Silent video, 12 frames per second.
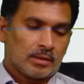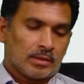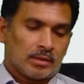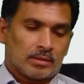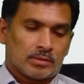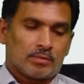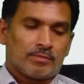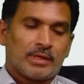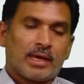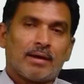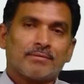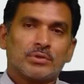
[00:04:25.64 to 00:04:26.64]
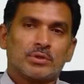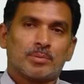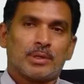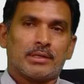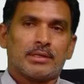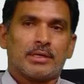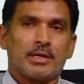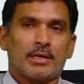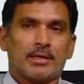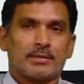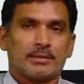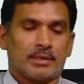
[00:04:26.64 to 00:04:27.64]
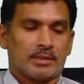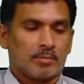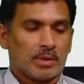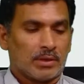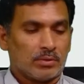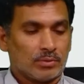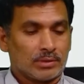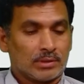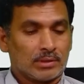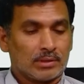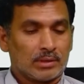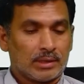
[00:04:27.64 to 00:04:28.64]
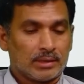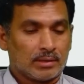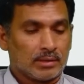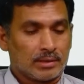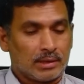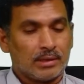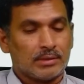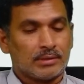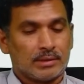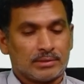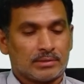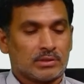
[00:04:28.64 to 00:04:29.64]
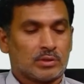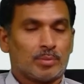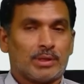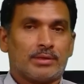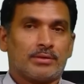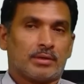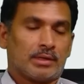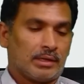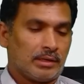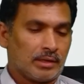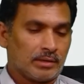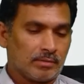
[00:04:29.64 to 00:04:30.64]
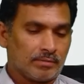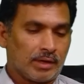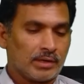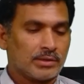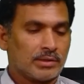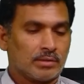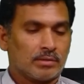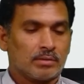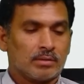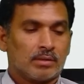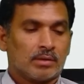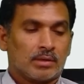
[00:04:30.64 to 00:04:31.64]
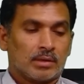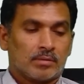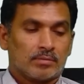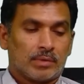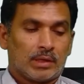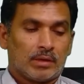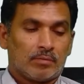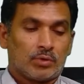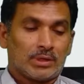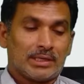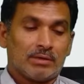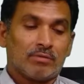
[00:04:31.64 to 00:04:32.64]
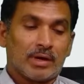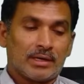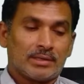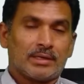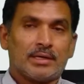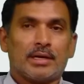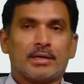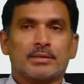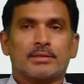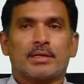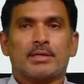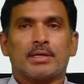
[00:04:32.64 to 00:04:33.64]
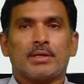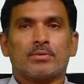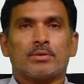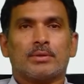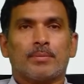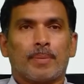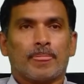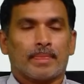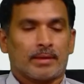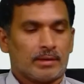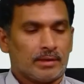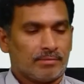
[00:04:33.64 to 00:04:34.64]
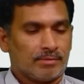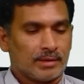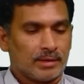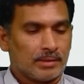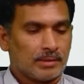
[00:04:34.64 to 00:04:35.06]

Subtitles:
so we have to split the data set by using like a train test split or any other function. We would divide the data set into the different